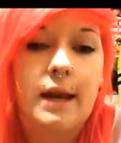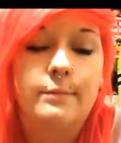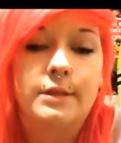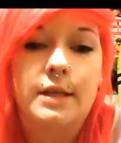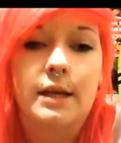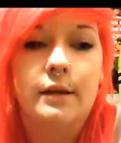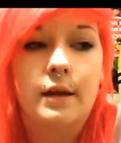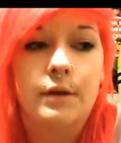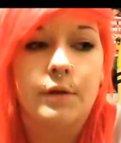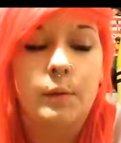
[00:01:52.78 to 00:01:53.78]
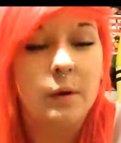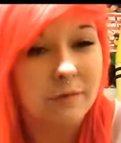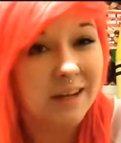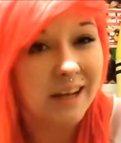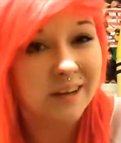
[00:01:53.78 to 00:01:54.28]
and I'm just like, I really
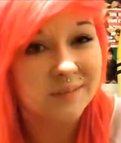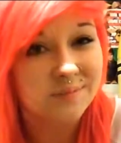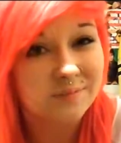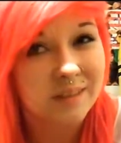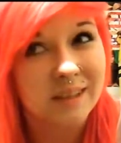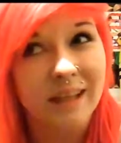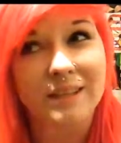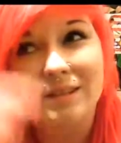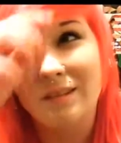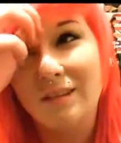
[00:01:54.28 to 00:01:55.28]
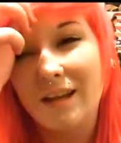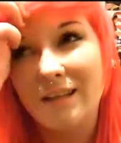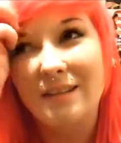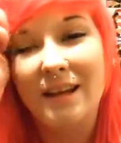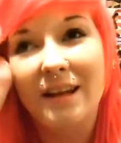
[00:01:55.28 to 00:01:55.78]
want red hair. I
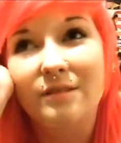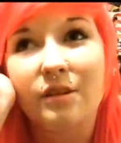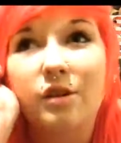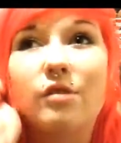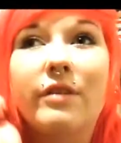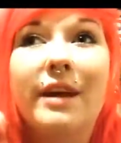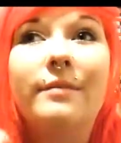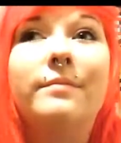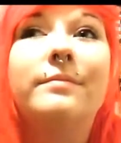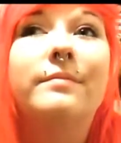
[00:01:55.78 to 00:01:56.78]
decided I was gonna go red